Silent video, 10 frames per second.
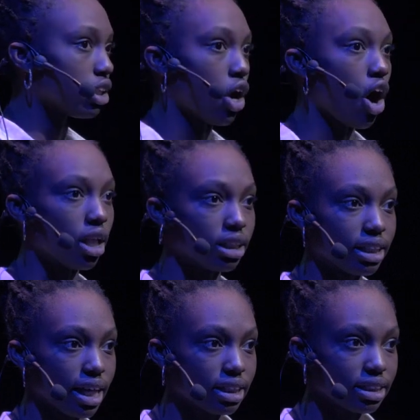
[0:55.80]
the
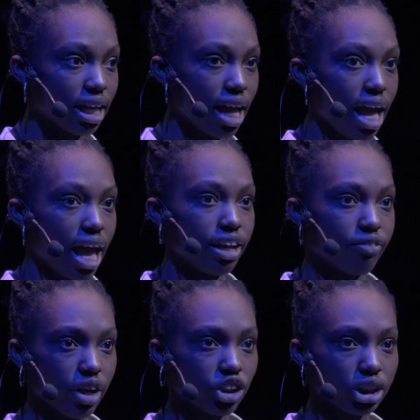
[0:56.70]
holidays, and
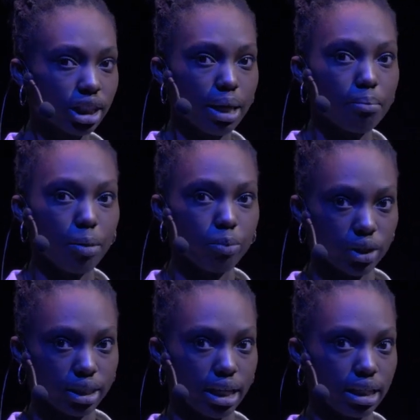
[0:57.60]
eventually my
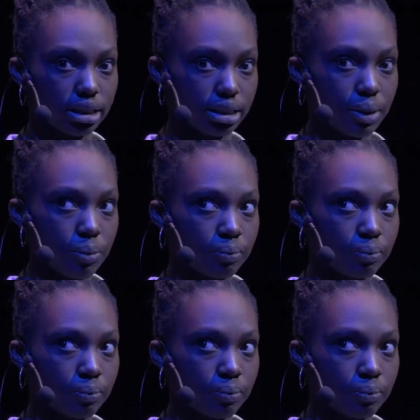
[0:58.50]
birthdays.